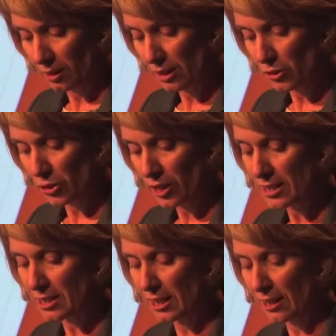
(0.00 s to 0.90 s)
in two
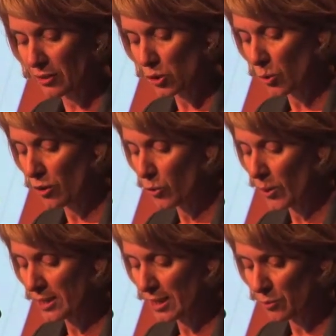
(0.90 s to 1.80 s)
thousand eleven twelve,
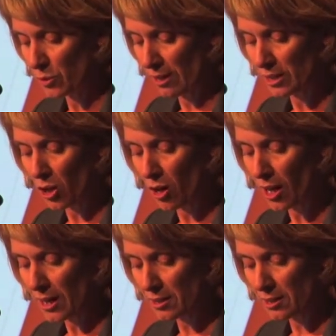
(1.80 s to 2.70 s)
Queensland was ranked
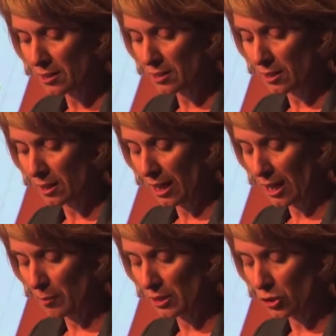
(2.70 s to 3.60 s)
highest
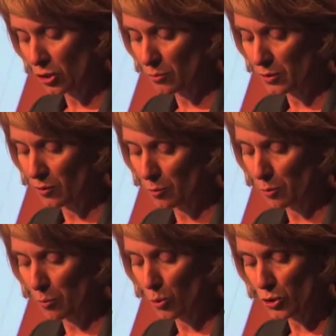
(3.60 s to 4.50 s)
um, in terms of the
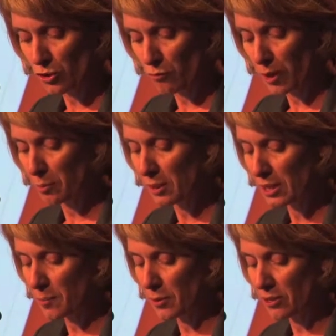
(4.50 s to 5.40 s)
proportion of people
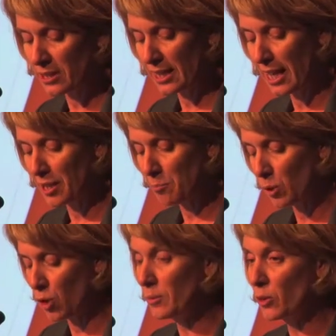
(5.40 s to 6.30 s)
experiencing
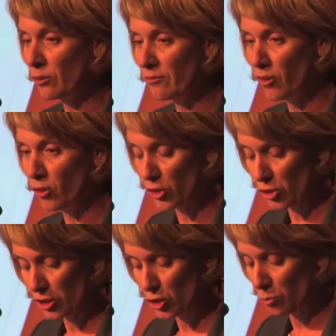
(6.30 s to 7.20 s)
unemployment or
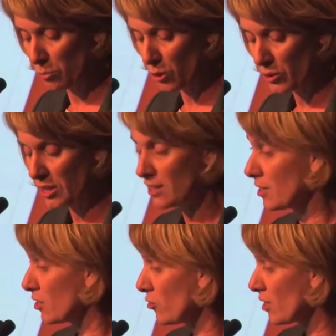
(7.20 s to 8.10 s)
involuntary job loss as a
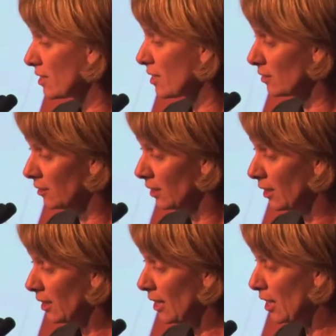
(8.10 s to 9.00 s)
stressor,
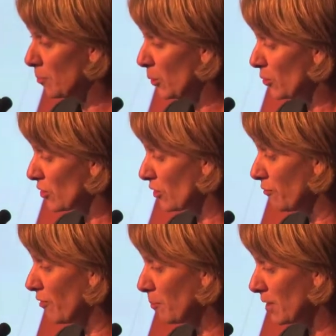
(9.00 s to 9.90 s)
uh, personal
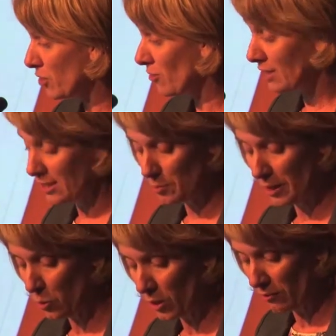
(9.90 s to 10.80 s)
and family stresses
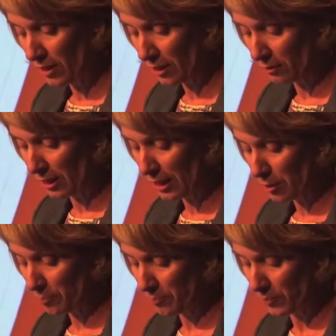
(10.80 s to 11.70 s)
being one of our
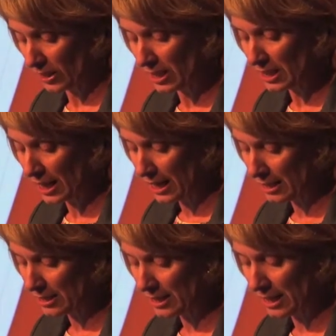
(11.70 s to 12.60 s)
um,
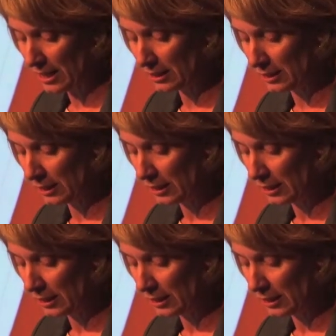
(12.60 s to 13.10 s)
indicators here.